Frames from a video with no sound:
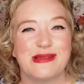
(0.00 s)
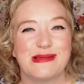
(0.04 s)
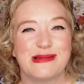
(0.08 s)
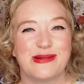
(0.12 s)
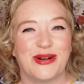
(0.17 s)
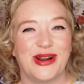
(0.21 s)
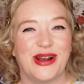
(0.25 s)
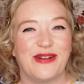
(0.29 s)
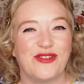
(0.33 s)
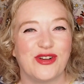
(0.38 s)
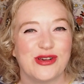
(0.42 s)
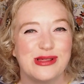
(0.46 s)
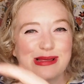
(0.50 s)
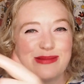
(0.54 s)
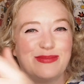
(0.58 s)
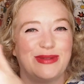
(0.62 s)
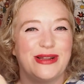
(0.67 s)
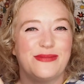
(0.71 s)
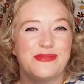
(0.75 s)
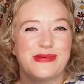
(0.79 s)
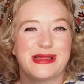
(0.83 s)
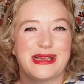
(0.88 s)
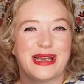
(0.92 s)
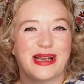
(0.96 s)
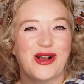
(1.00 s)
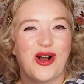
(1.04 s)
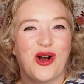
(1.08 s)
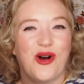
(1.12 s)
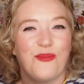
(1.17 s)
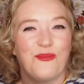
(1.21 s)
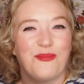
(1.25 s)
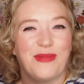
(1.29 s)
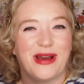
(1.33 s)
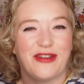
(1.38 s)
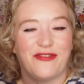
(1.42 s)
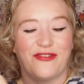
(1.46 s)
Sorry, I've got some lipstick
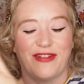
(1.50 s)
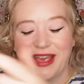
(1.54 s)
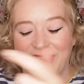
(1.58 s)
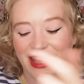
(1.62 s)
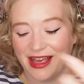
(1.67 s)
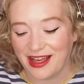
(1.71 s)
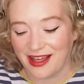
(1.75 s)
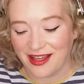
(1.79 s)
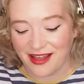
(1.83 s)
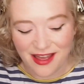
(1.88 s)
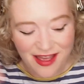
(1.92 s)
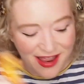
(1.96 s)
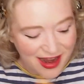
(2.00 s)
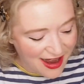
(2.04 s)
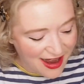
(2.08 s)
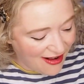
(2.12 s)
on my finger.